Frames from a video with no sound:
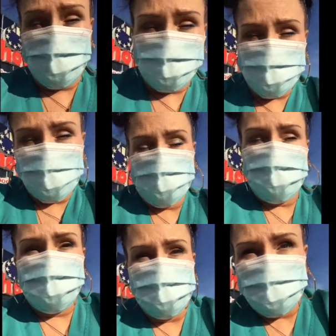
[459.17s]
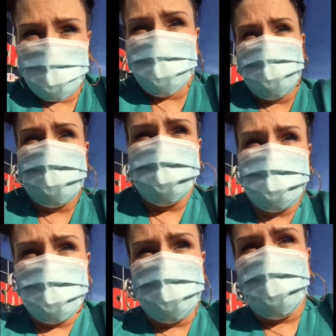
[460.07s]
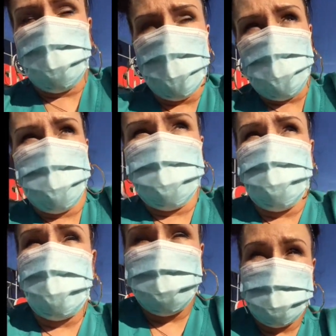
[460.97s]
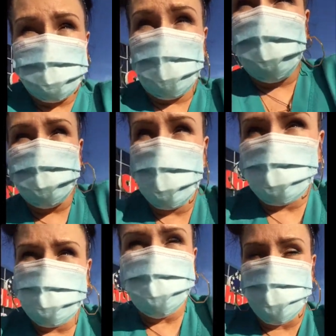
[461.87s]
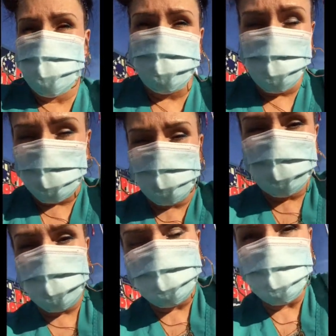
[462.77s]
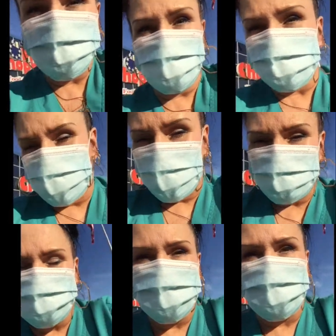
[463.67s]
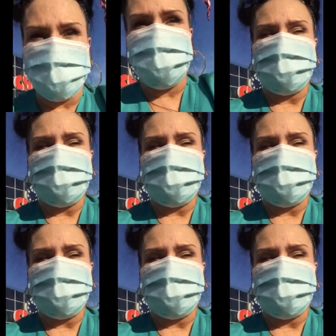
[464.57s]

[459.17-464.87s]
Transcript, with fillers: if we are, if we have to stay over late, which is stupid because we have a time clock,